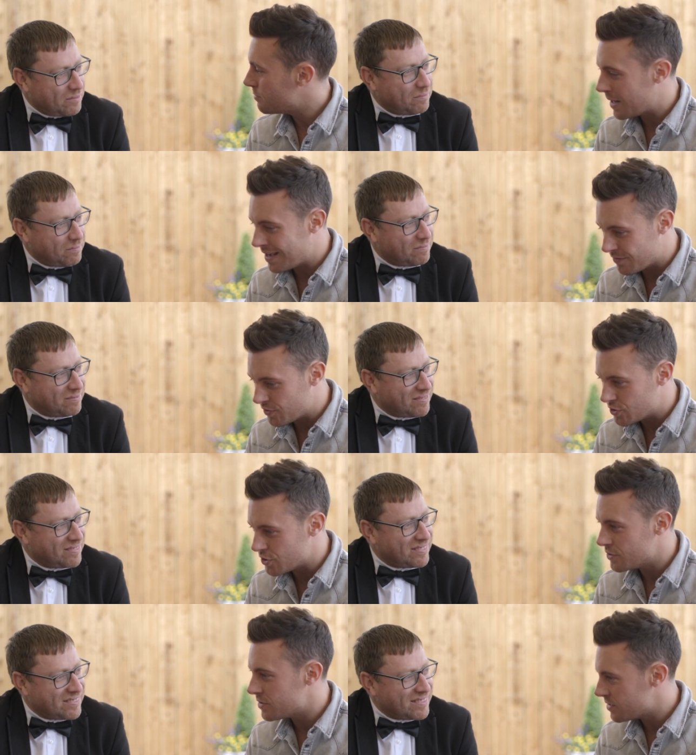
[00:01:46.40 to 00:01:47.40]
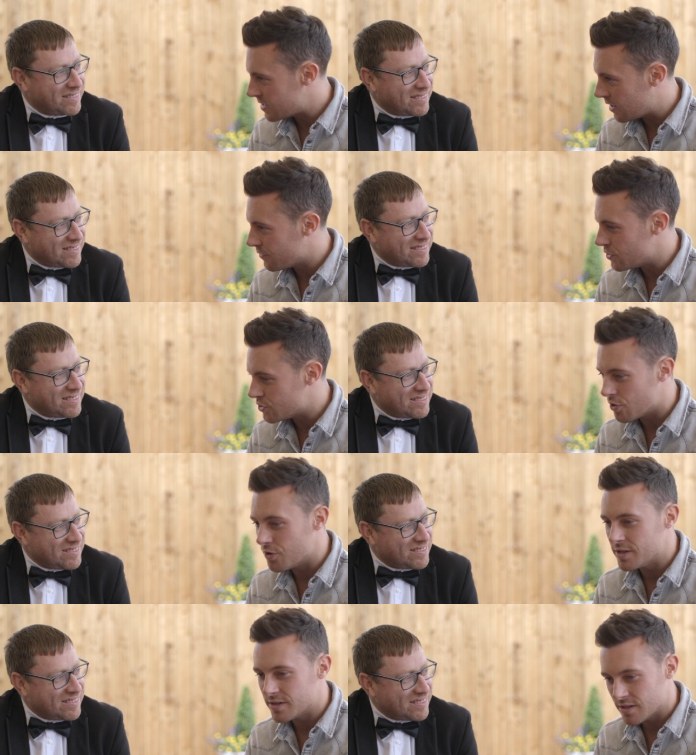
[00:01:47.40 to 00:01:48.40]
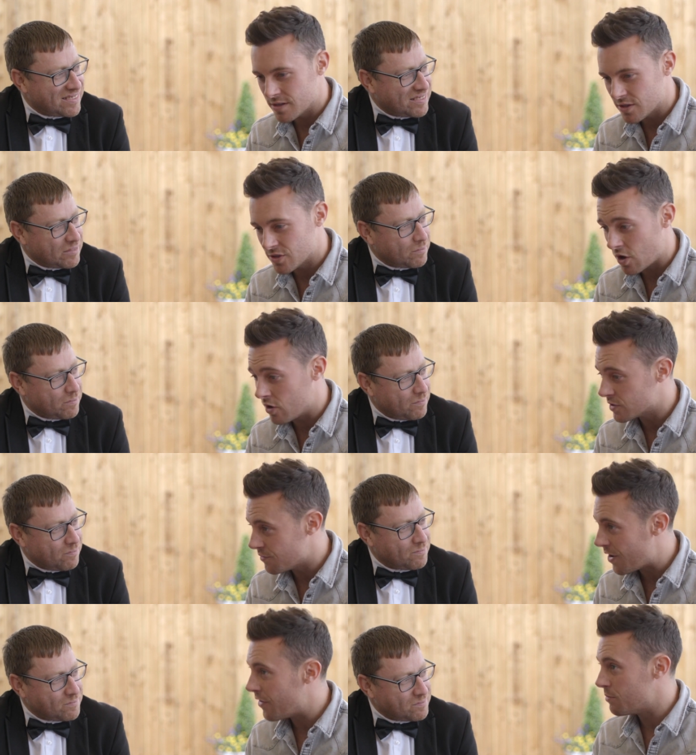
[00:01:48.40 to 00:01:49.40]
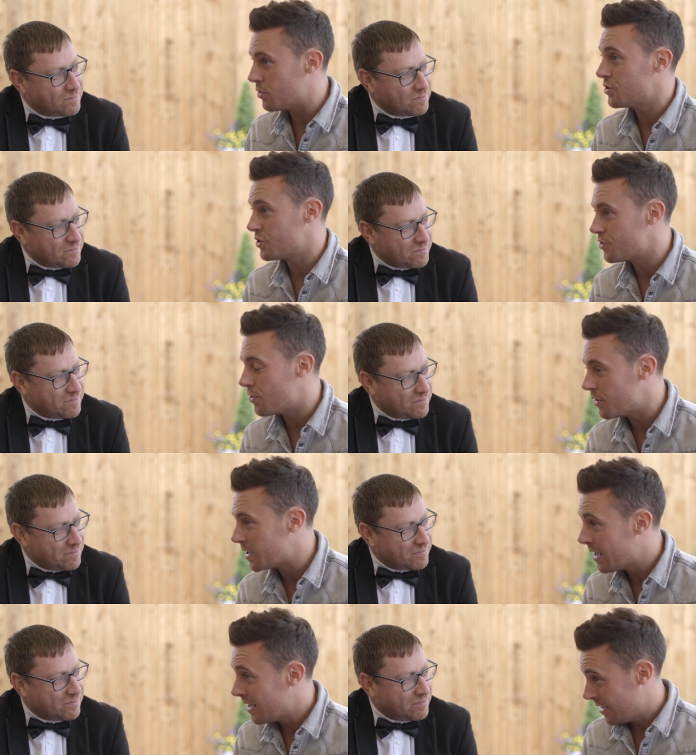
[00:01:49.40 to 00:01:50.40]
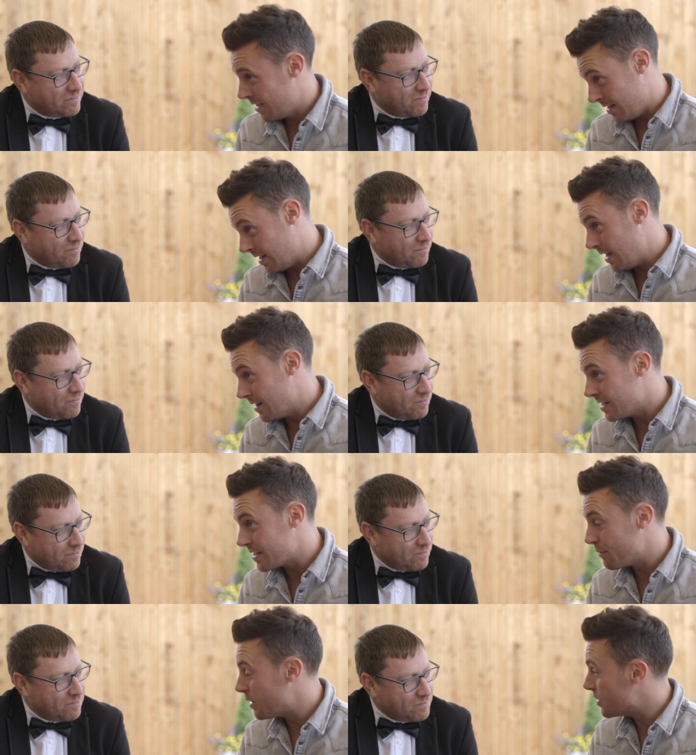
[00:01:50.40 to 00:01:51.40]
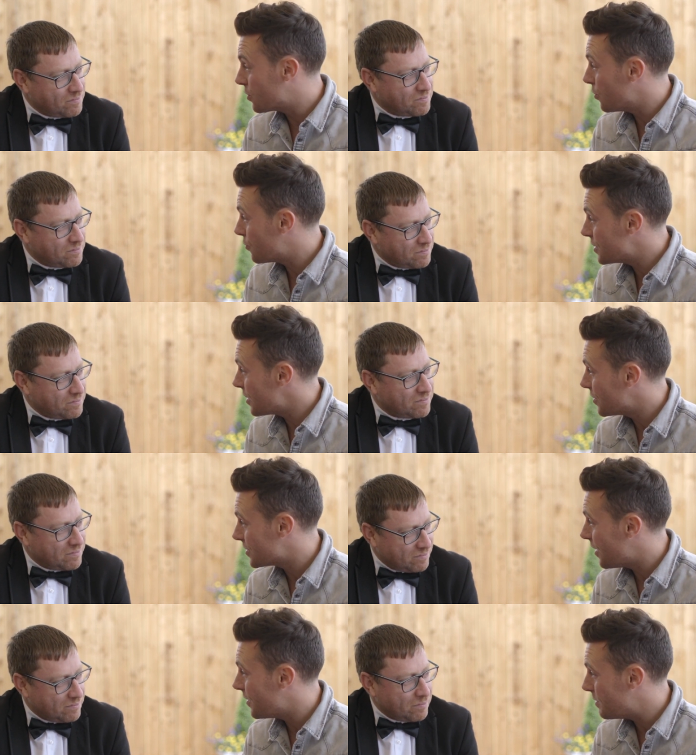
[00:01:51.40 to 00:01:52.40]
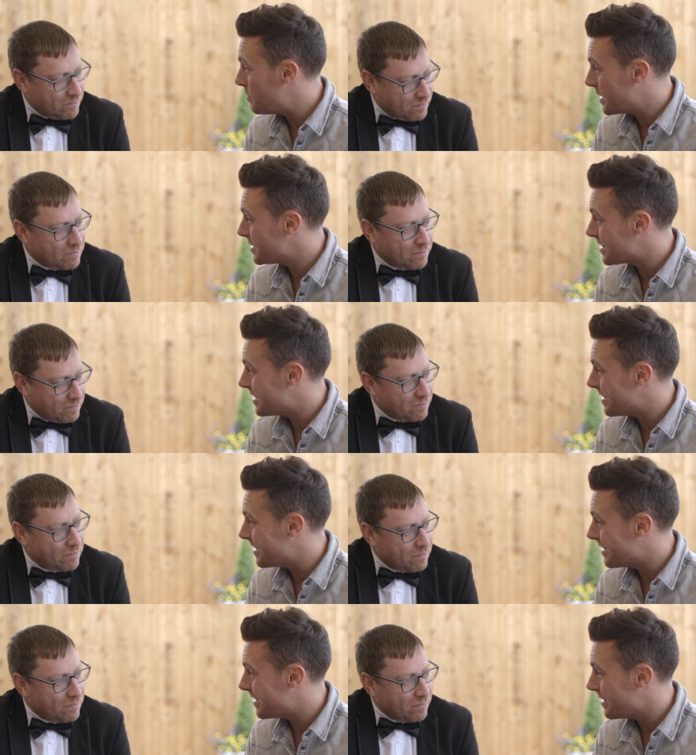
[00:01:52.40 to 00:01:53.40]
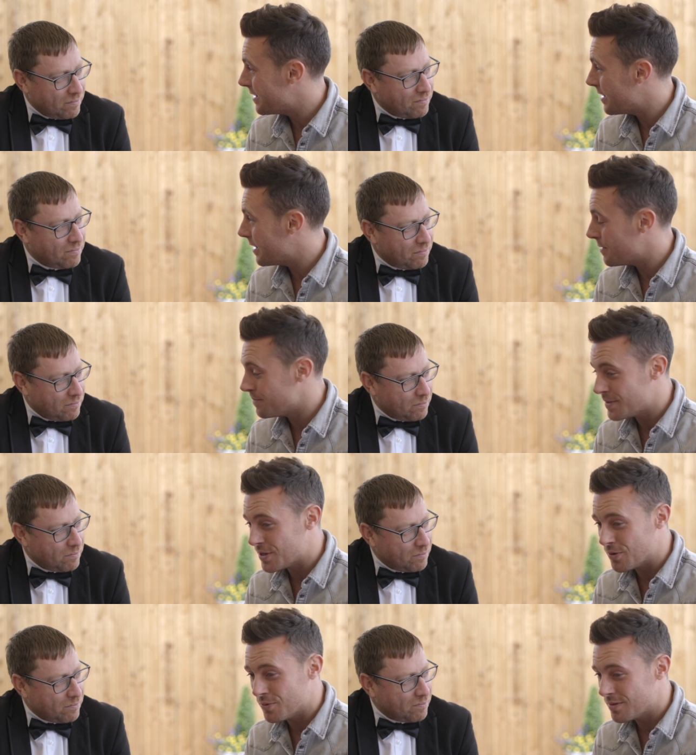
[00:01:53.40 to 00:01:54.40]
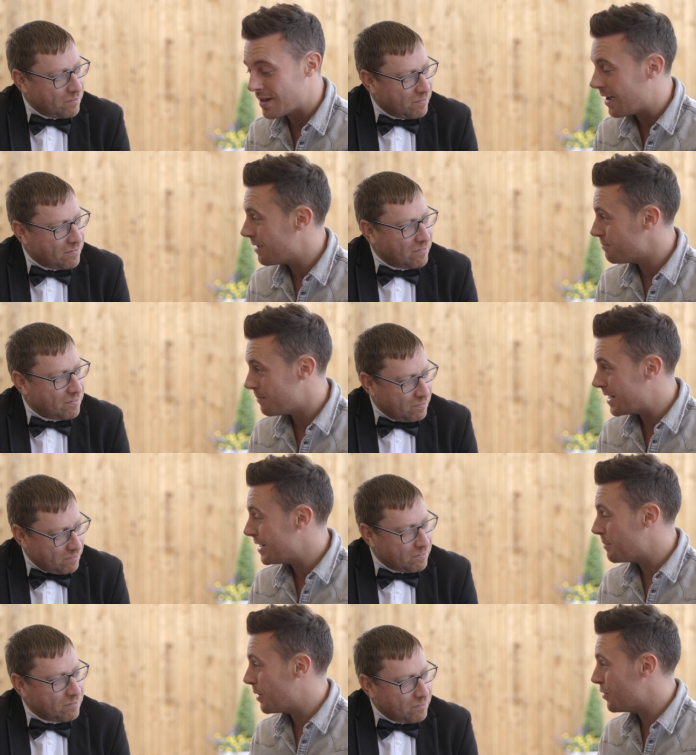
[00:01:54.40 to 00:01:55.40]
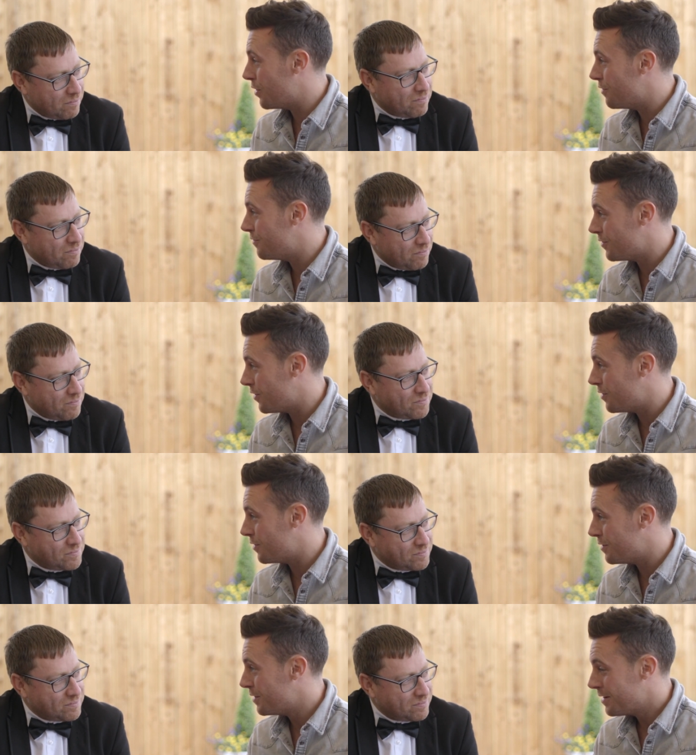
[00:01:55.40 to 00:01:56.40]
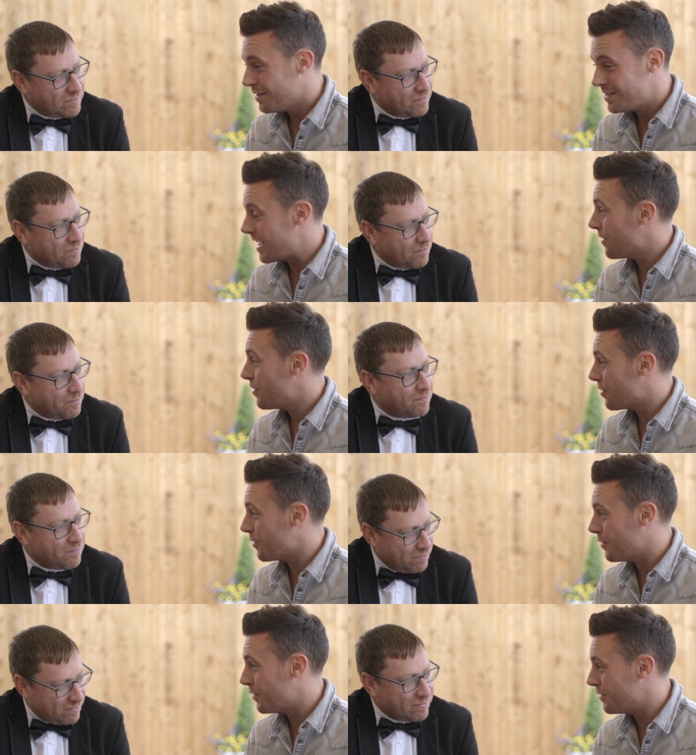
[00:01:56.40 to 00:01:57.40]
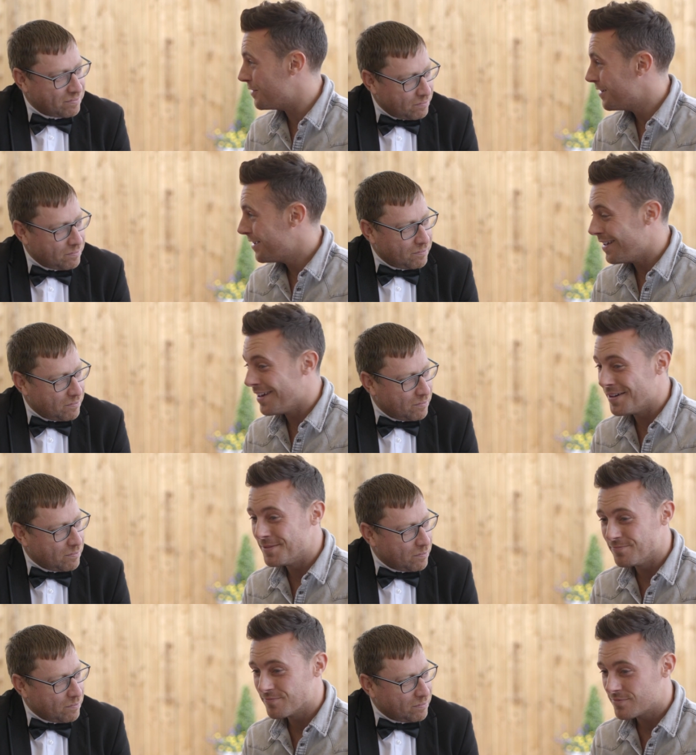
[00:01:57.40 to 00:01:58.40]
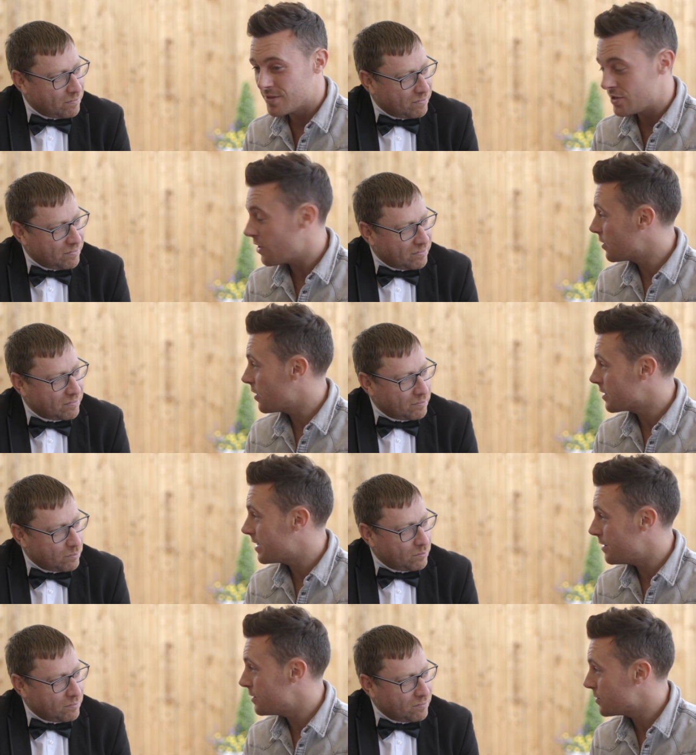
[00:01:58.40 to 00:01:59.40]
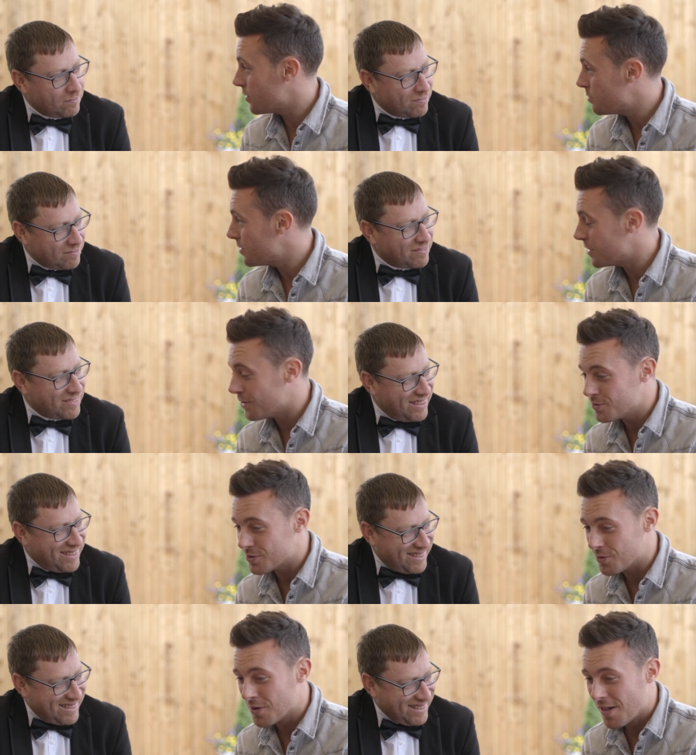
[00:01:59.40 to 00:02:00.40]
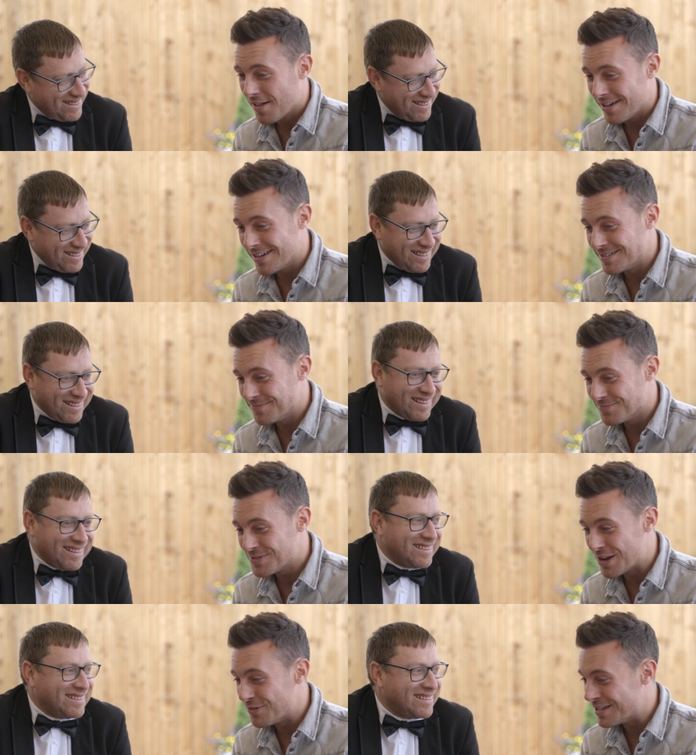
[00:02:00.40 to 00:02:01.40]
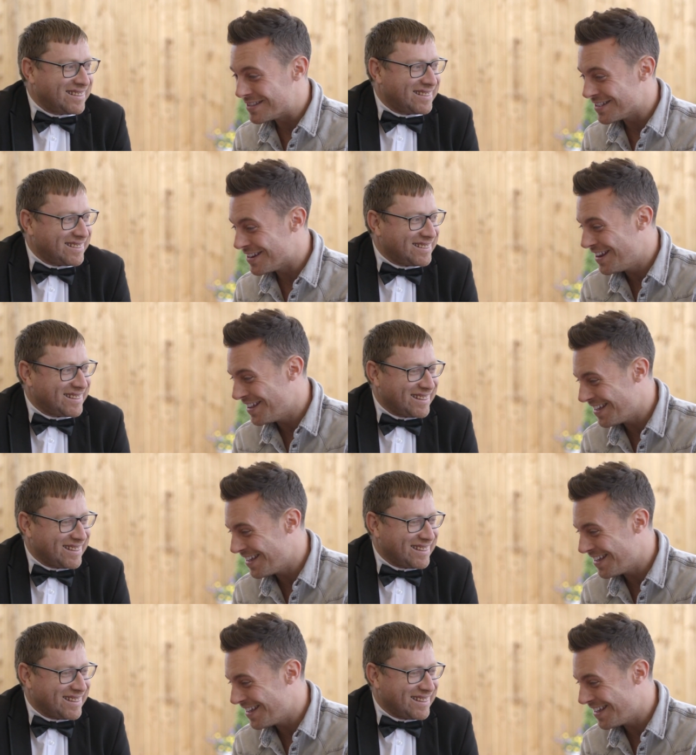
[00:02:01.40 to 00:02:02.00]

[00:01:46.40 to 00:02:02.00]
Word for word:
Speaker 1: and playing a few tunes and telling a few stories, and the, the songs are very much a story. In the same way the country songs are, they're basically a, um, you know, uh, mainly about love or death or um, the dog got killed or something, you know. So um, generally, the